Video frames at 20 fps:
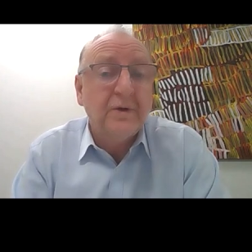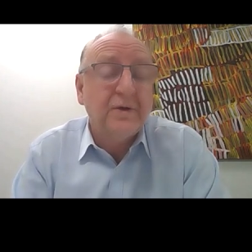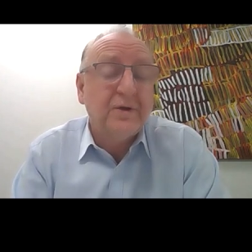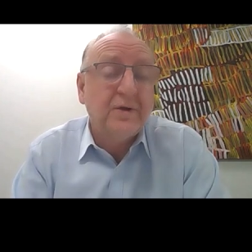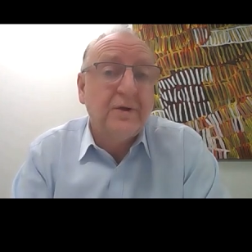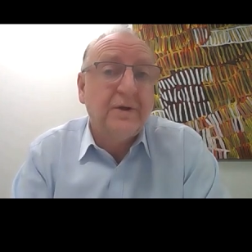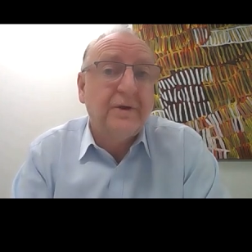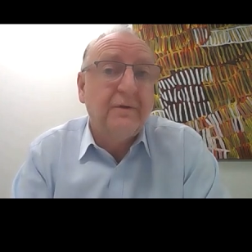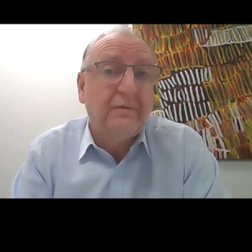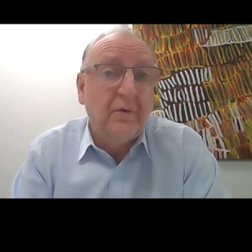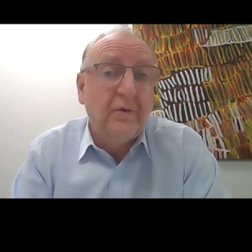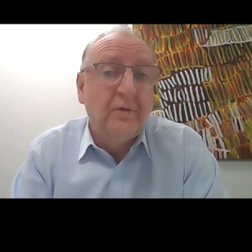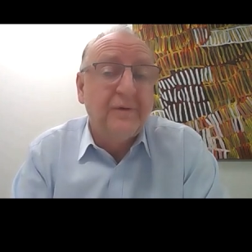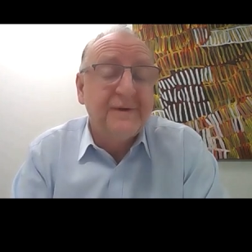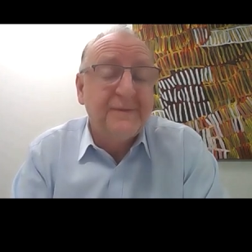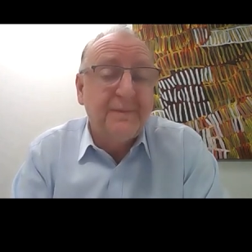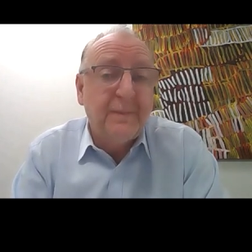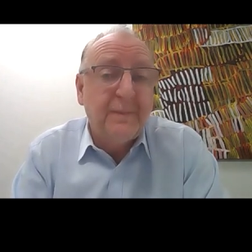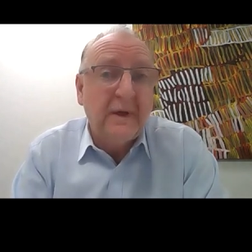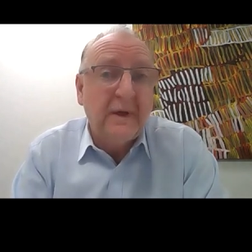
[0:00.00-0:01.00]
should the
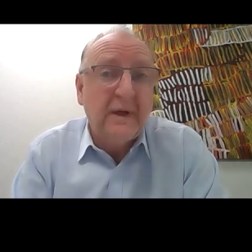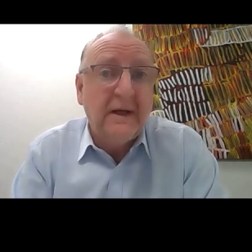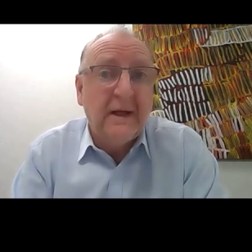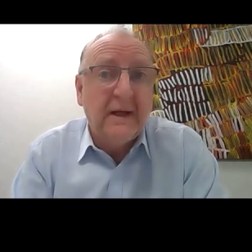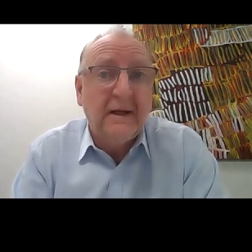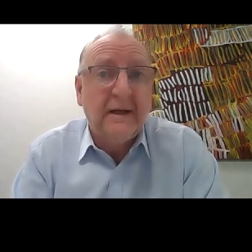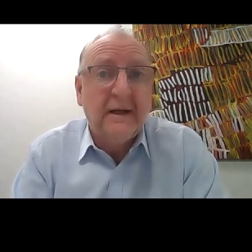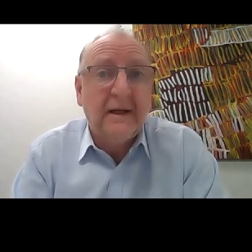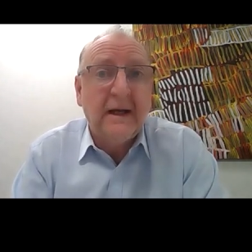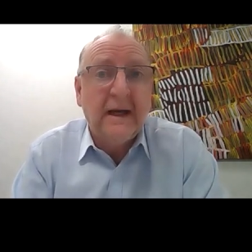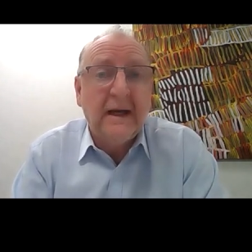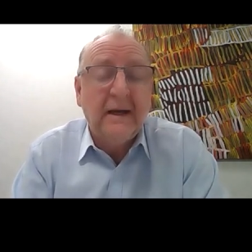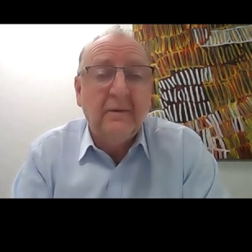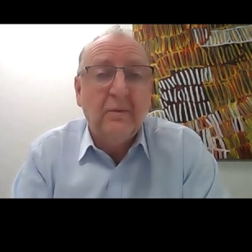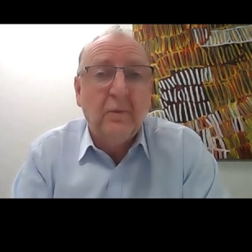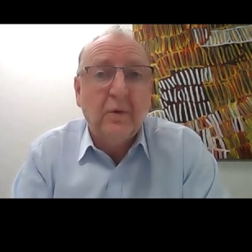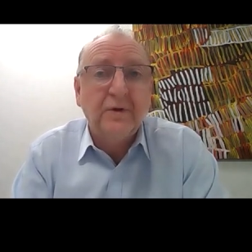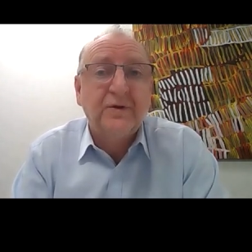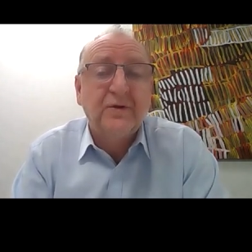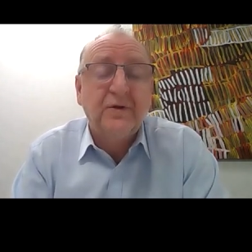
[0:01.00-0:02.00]
rules be, and
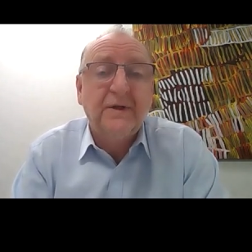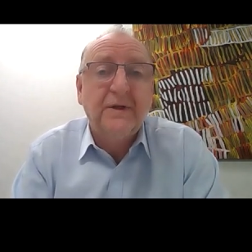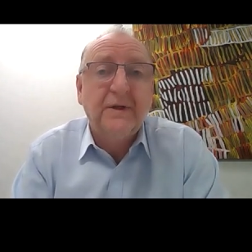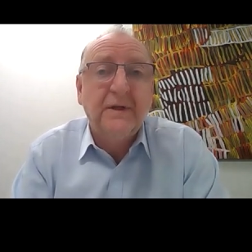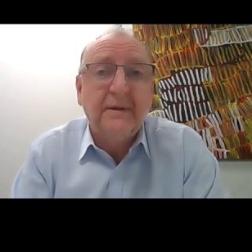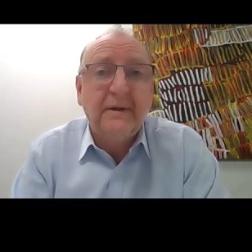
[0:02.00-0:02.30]
what should